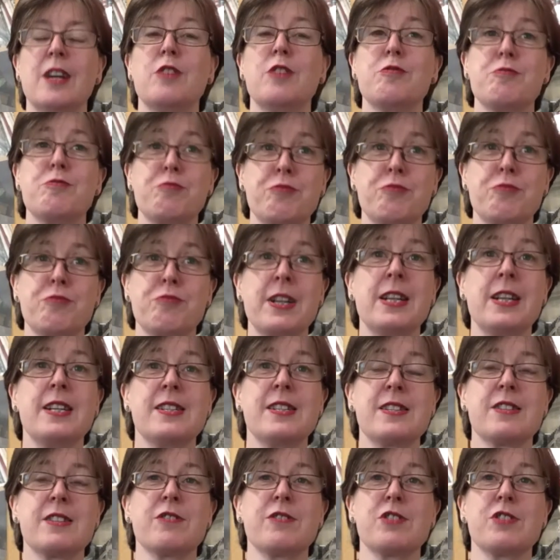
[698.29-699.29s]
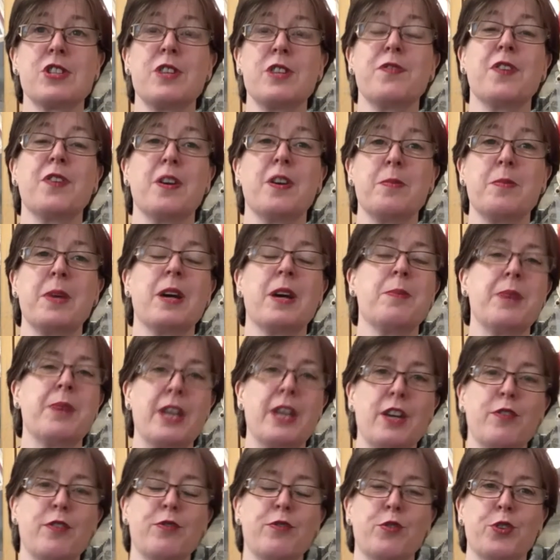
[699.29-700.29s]
Really seriously, phone me. I'm
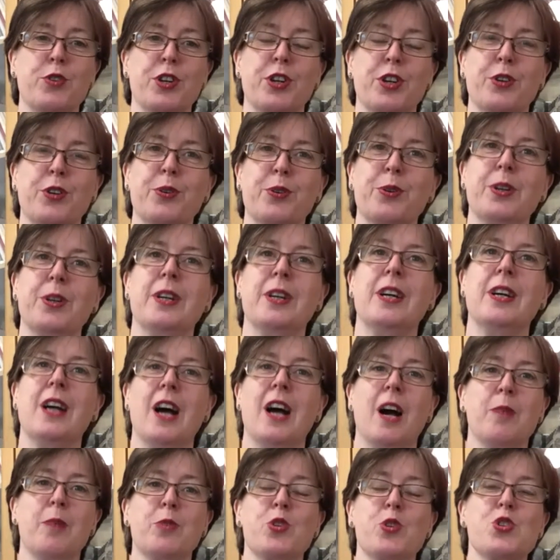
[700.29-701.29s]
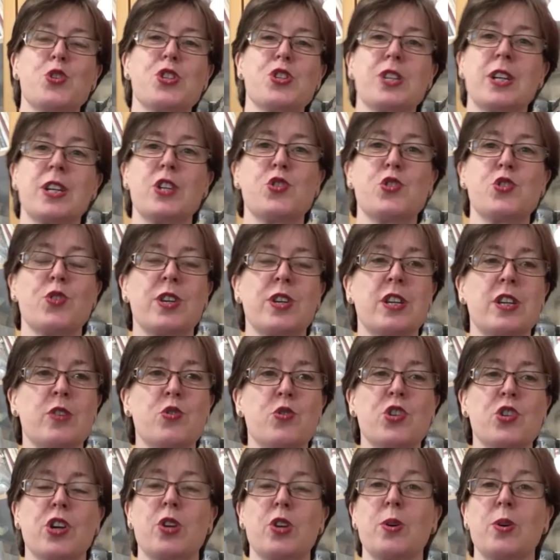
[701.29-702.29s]
here for you. I'm not just going to treat you and
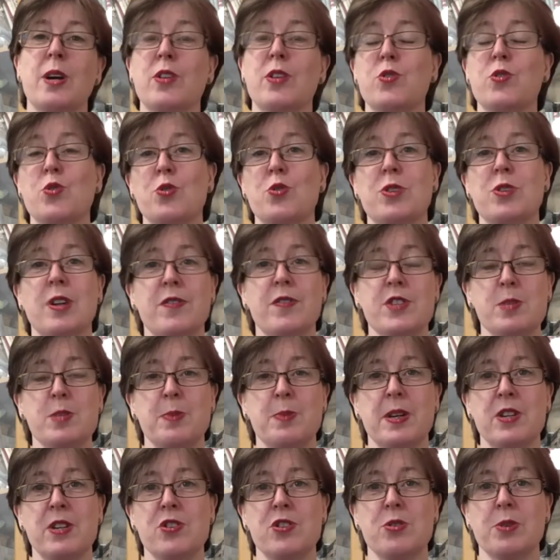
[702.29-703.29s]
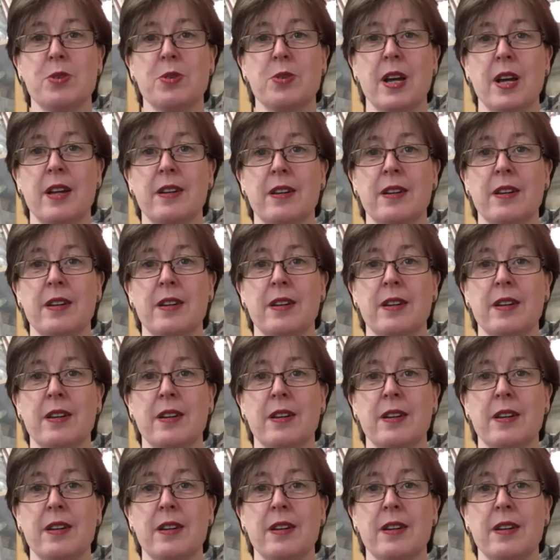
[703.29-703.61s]
chuck you out the door and never speak to you again.